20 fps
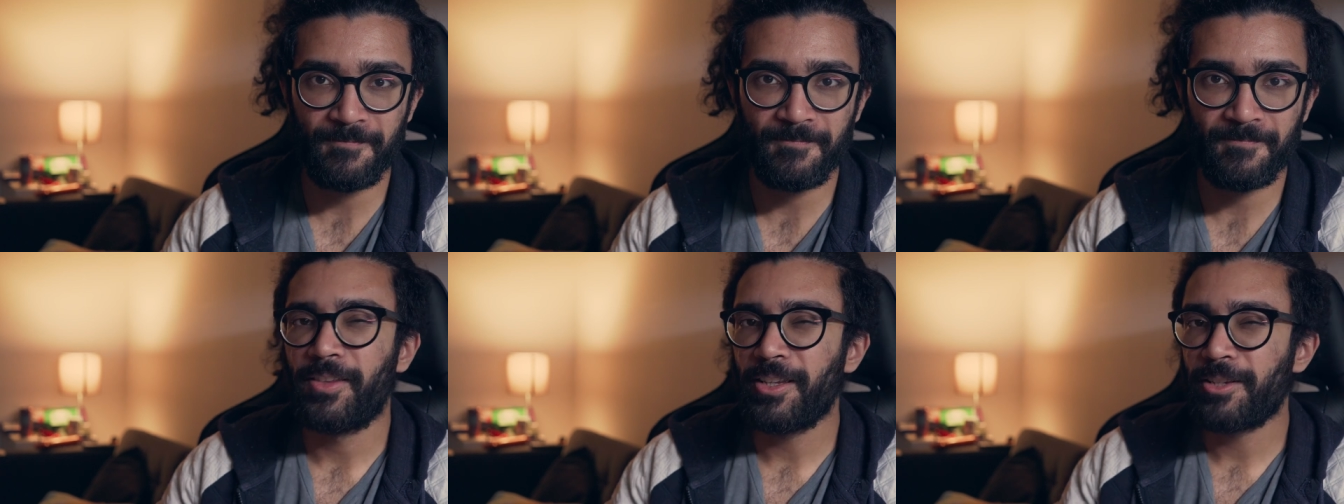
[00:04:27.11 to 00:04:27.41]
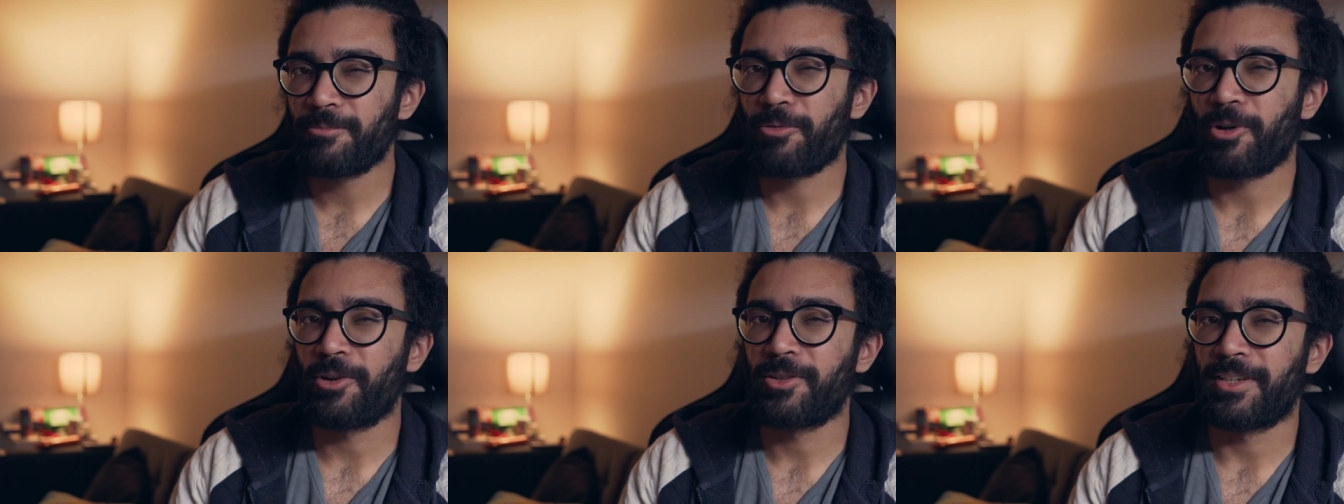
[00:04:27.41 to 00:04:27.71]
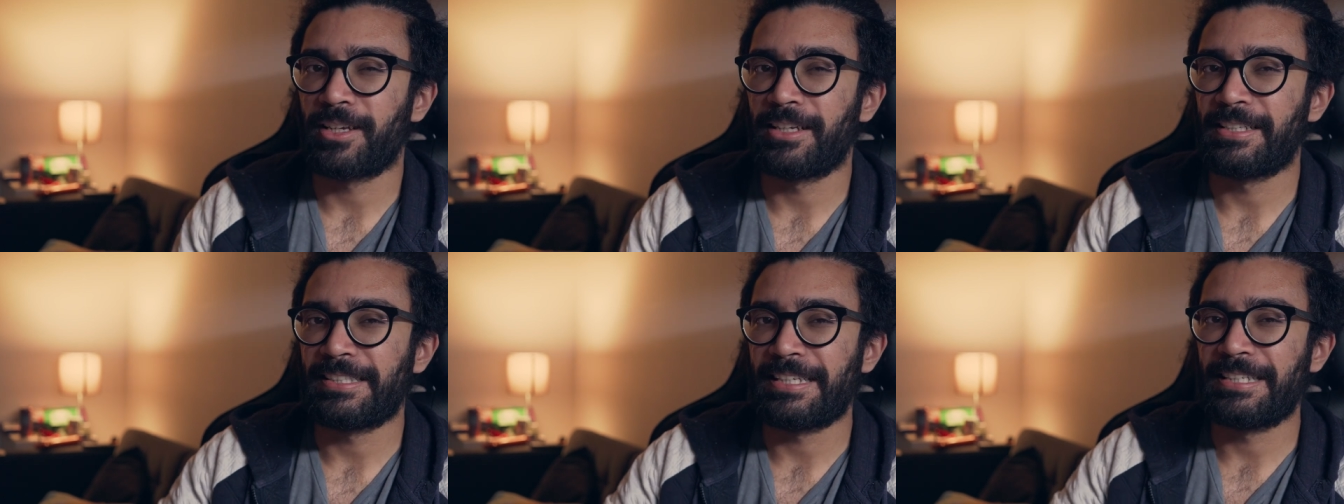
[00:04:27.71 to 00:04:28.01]
This
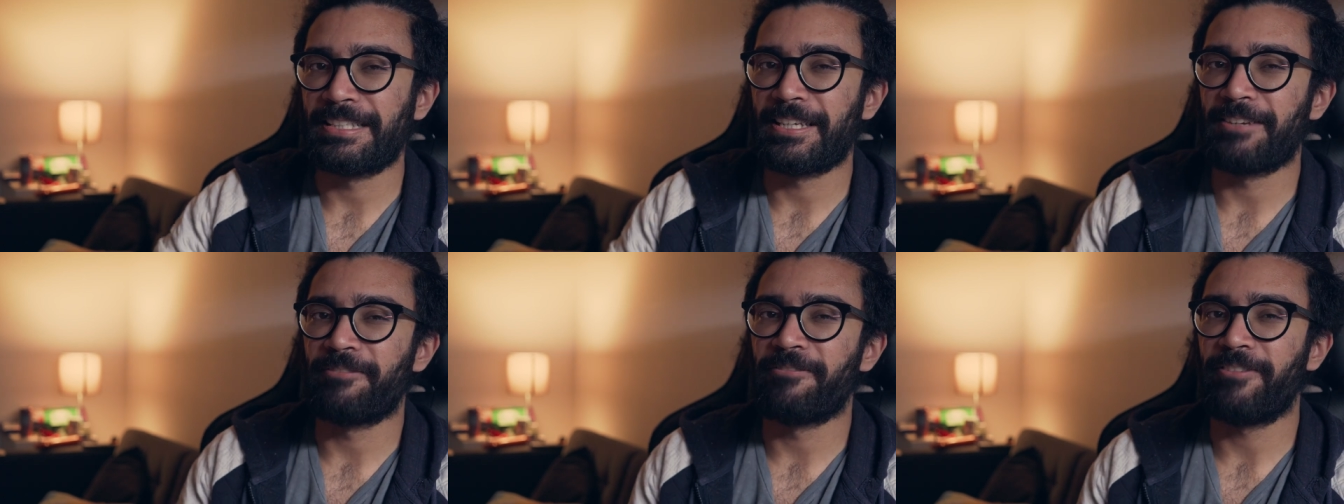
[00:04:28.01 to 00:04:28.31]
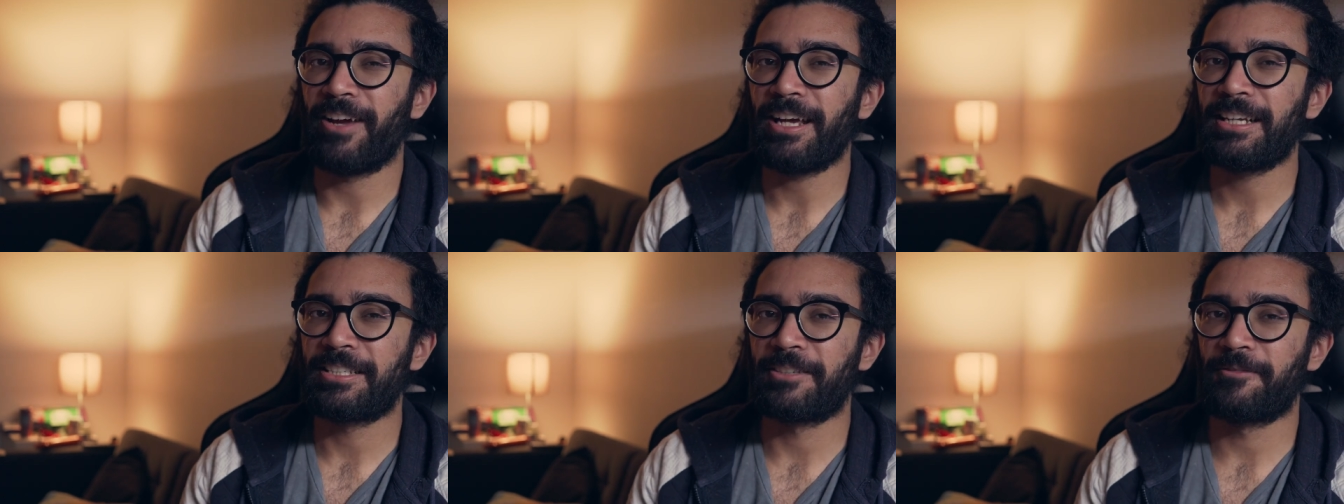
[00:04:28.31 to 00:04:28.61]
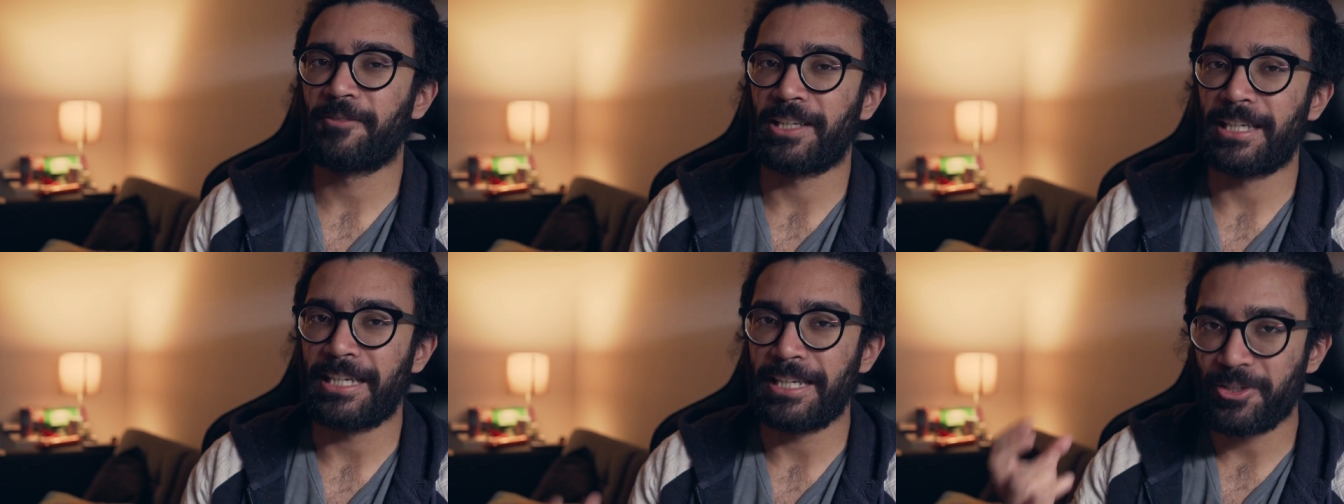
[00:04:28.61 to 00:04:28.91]
process is
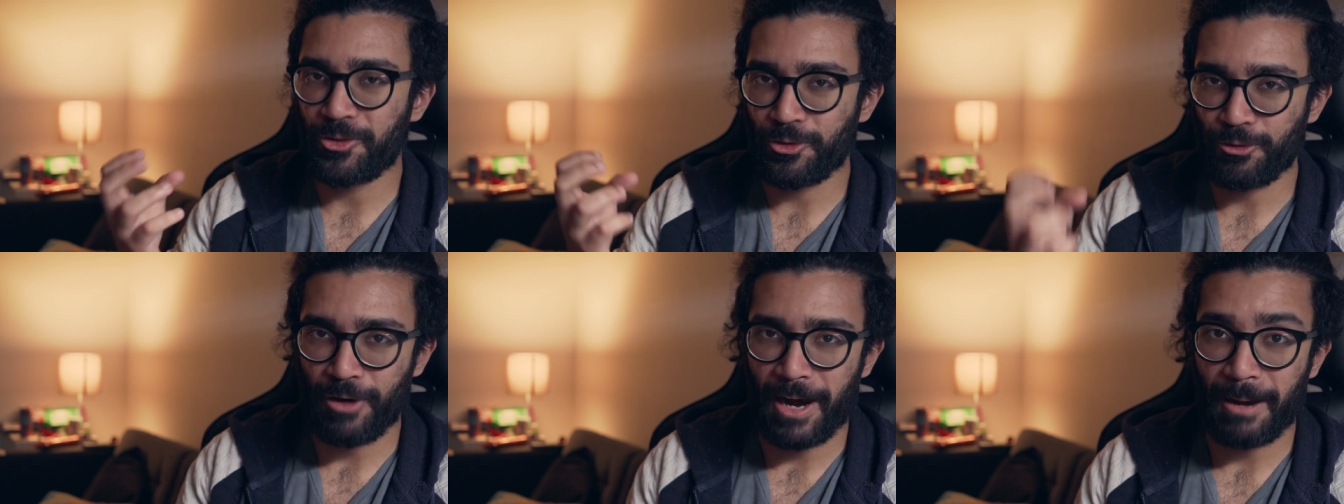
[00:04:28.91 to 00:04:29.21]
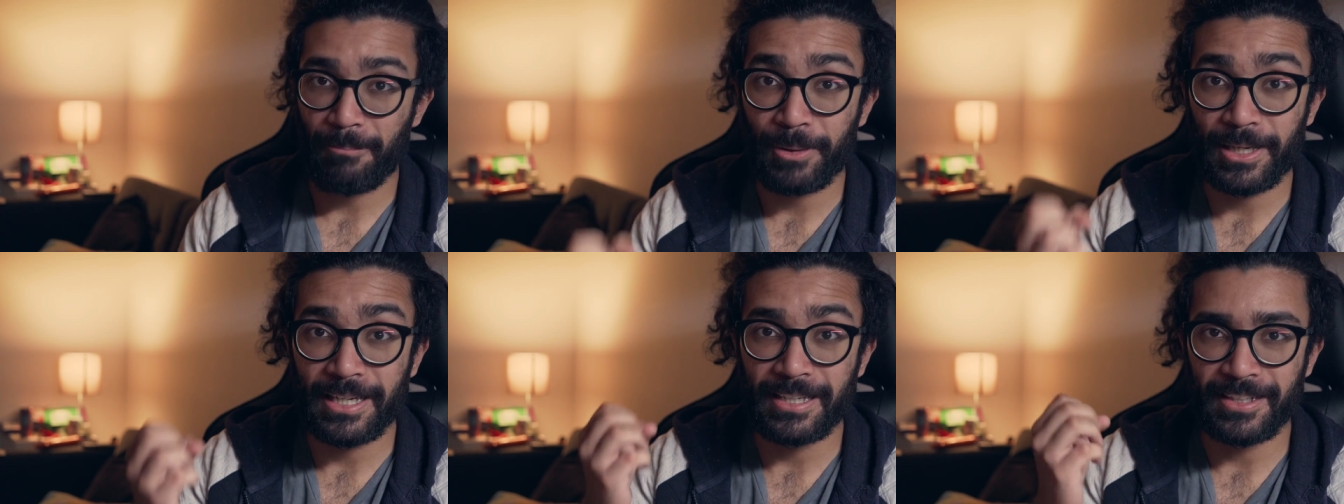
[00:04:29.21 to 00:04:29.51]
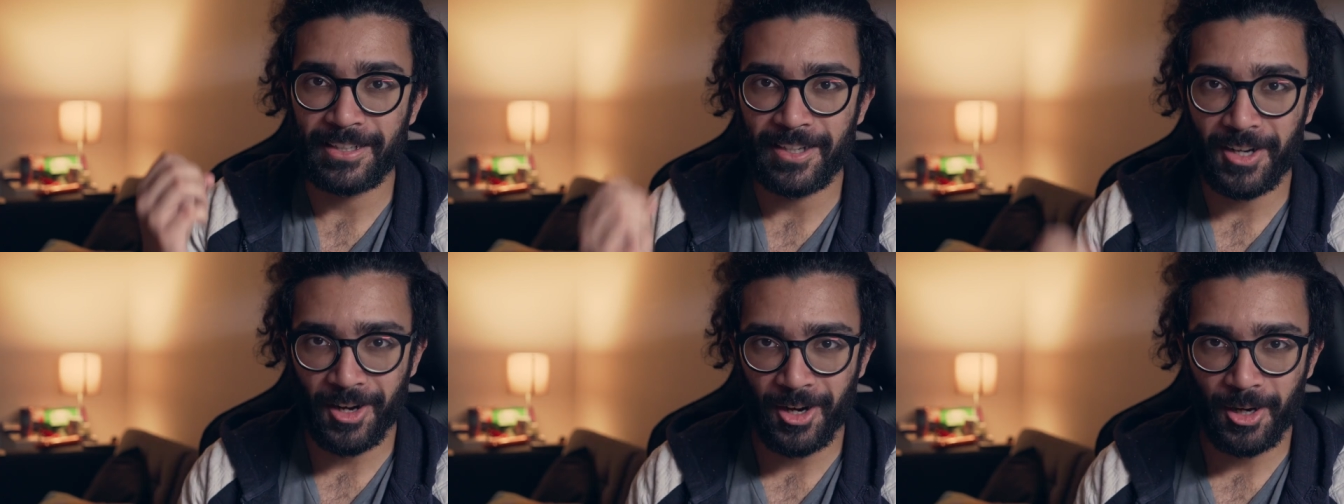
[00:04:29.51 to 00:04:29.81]
effectively
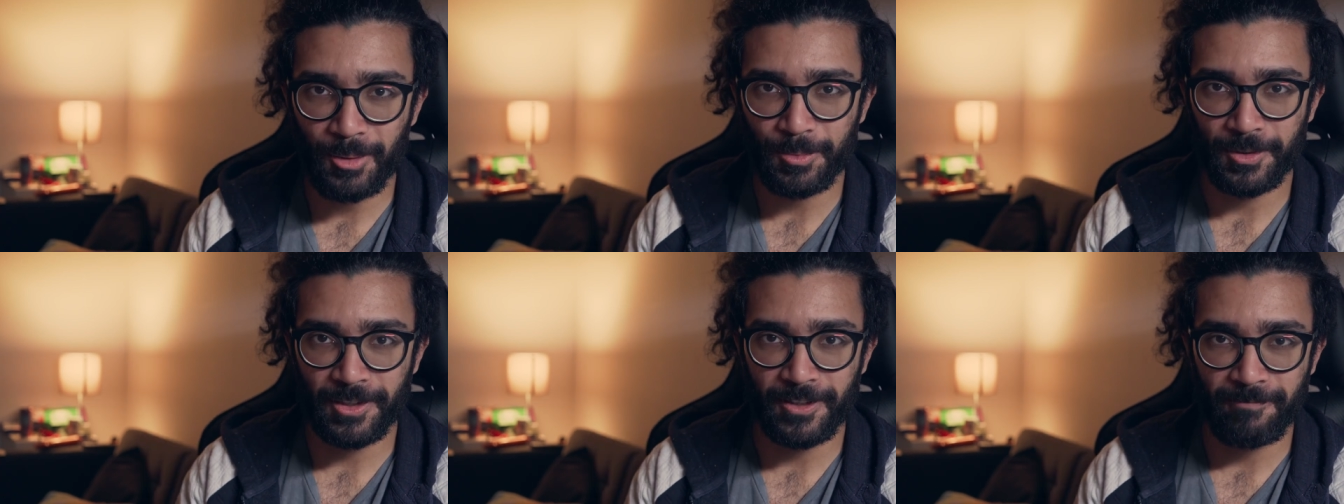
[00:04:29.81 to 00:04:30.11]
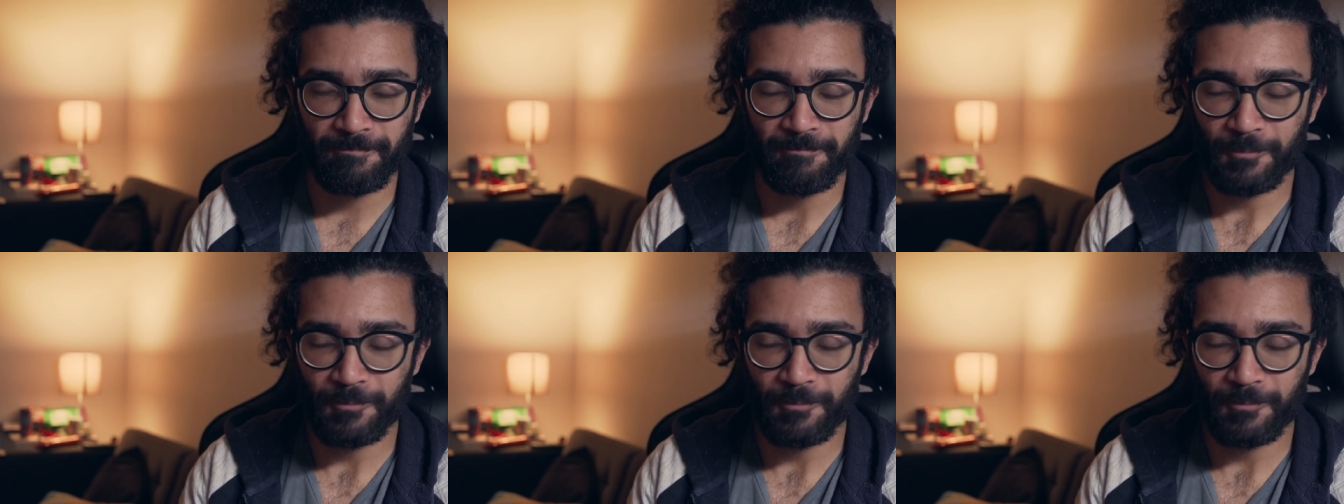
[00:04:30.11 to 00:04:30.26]
trapping carbon,